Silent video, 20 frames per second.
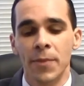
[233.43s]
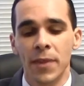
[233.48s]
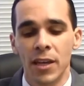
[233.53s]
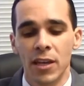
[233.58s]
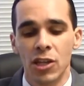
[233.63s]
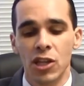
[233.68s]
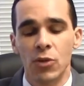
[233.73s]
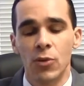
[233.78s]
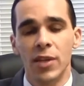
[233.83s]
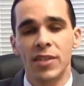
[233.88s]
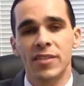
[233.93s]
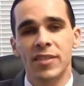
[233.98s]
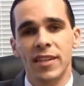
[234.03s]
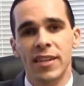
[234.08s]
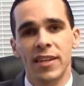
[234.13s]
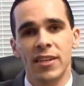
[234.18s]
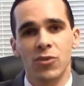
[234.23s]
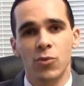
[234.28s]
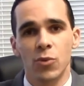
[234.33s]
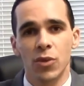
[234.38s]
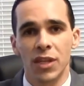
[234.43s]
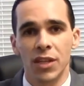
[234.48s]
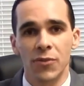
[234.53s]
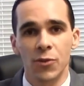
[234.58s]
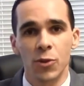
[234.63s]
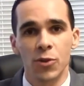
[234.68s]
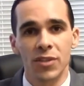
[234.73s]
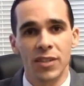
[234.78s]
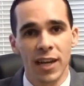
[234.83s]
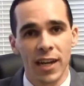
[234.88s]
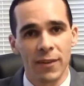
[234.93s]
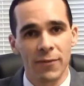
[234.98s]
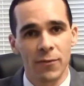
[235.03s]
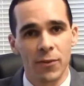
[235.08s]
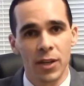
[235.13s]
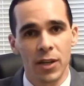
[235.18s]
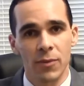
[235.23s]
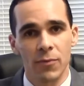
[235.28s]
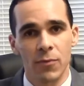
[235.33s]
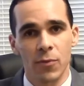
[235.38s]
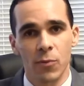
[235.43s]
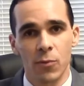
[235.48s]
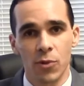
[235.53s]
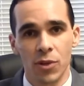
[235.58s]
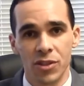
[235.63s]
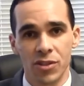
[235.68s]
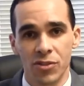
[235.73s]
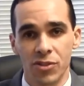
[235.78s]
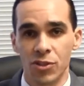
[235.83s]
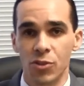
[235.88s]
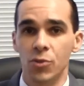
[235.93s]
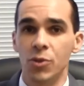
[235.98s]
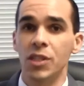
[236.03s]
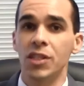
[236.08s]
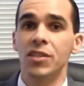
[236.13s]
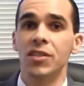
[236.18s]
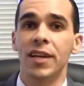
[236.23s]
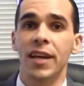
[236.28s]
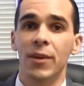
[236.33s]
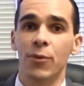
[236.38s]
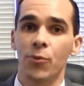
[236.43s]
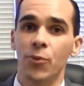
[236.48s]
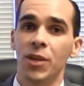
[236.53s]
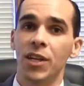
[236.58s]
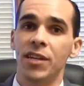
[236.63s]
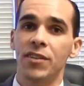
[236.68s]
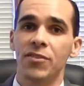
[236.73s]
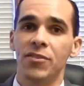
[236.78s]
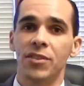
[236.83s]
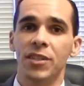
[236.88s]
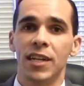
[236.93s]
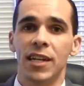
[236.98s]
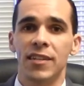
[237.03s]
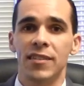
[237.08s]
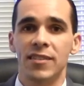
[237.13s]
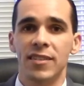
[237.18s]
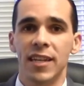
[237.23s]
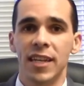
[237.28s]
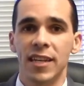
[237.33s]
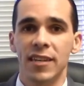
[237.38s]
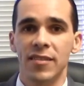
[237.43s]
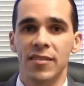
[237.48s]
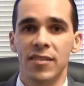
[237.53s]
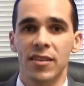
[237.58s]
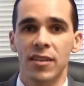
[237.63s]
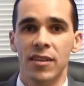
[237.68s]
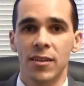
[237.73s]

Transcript: USCIS will give you a time frame from which you need to re-enter the United States.